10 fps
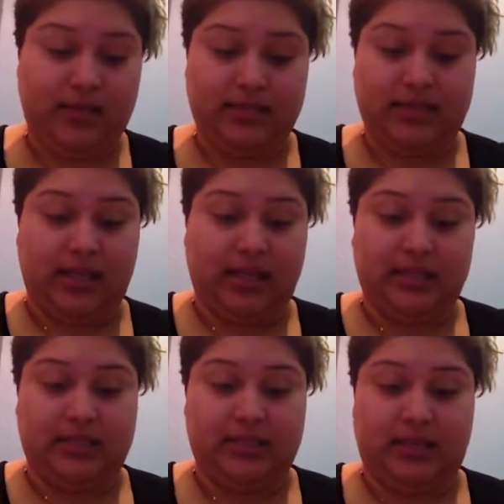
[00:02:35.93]
gets
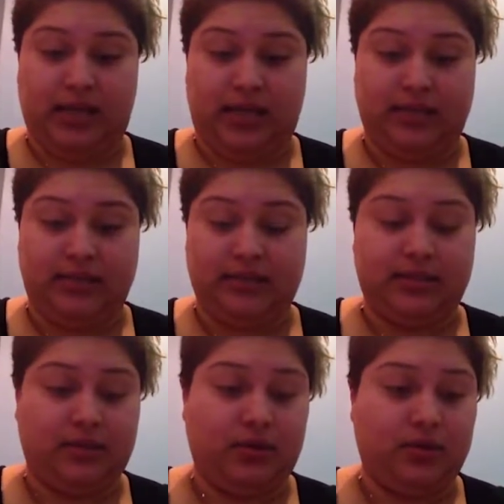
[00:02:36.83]
legs and
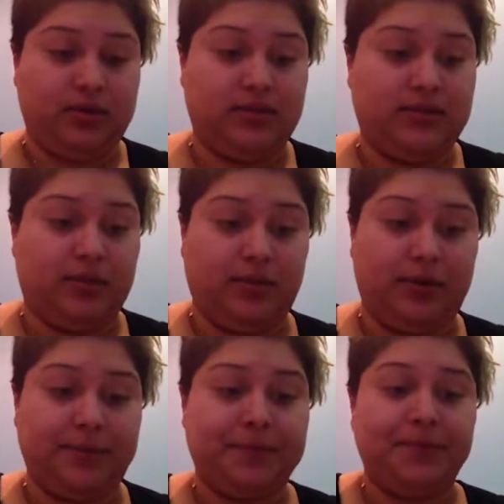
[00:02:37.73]
hides and crawls or
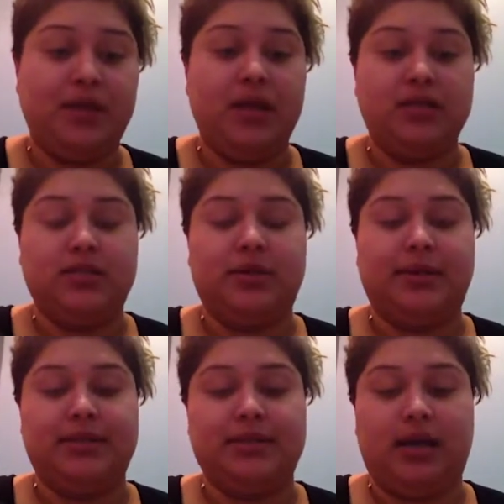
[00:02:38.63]
somewhere. So
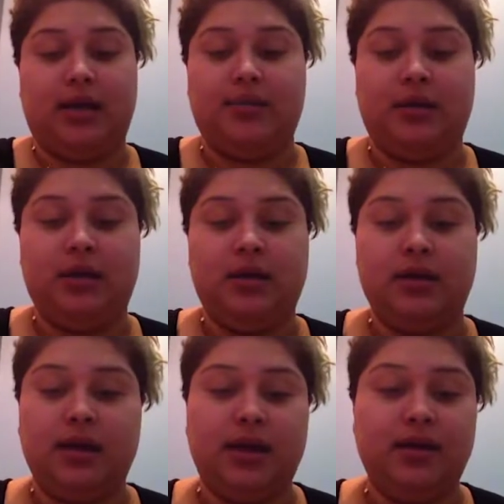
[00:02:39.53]
anyways, I'm
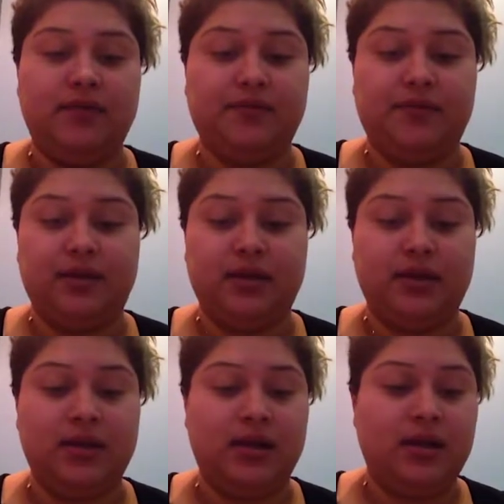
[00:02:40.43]
kind of
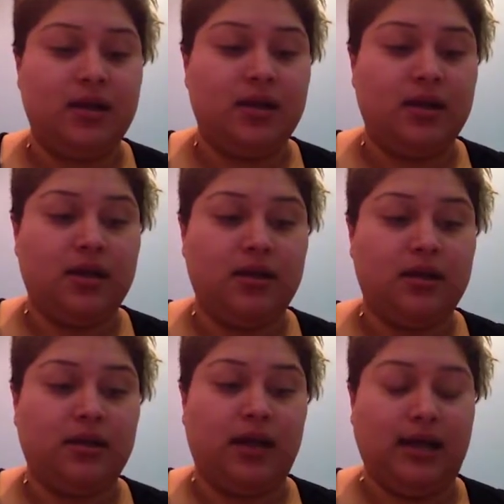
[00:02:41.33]

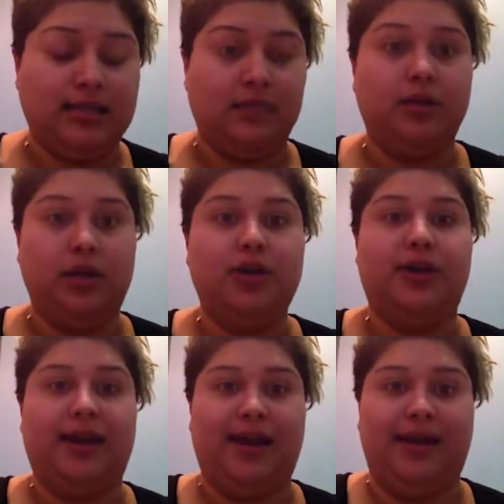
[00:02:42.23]
as I'm
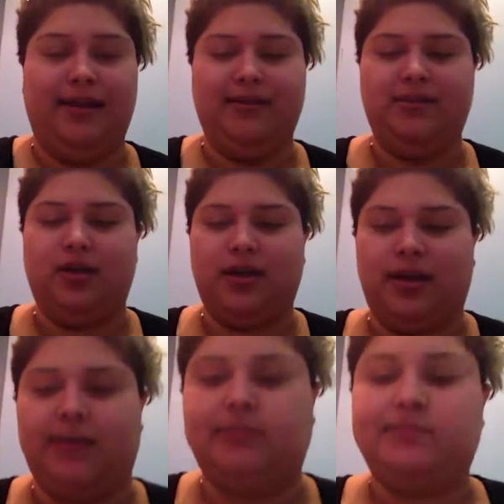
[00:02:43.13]
looking at it and
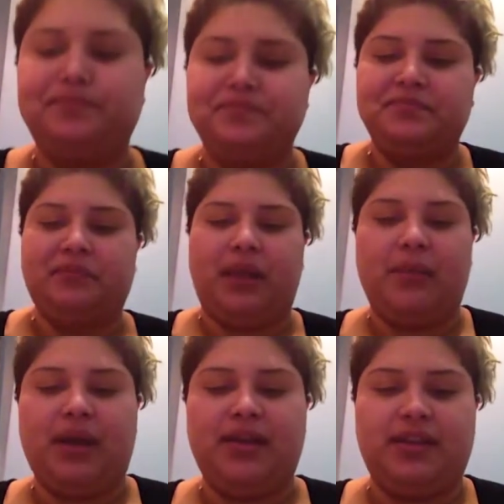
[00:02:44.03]
talking,
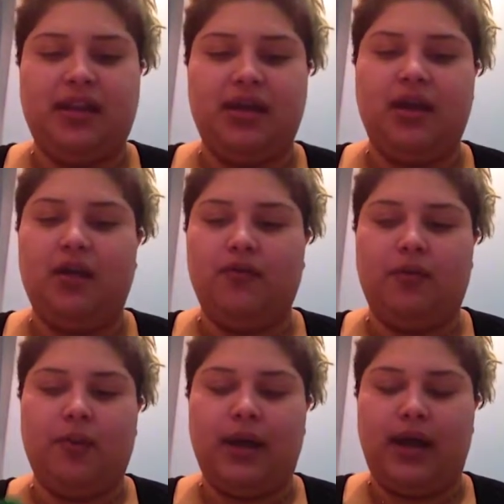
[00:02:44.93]
I'm kind of thinking
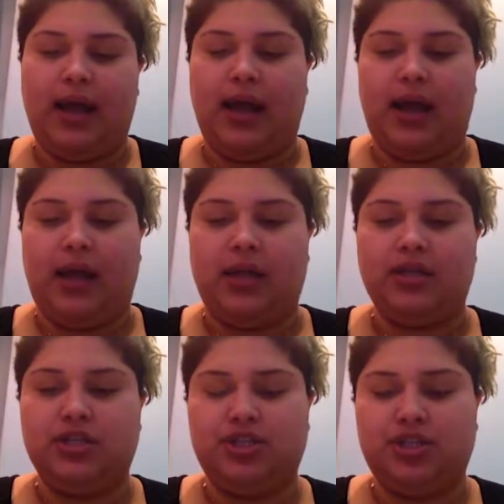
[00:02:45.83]
of what
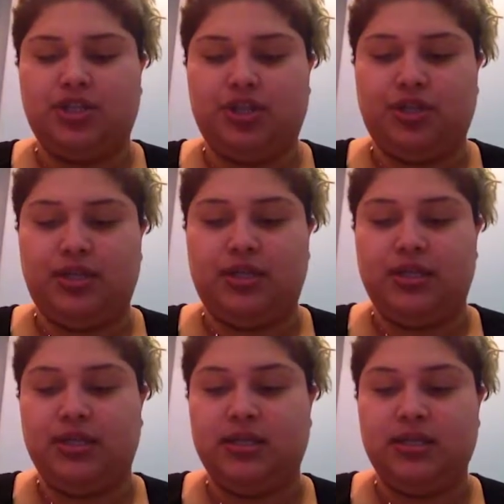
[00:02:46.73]
I
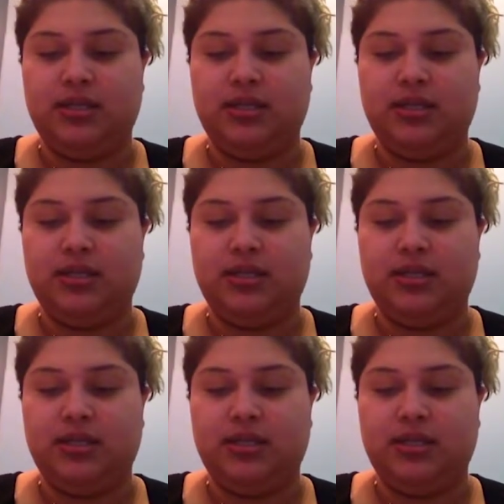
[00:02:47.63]
should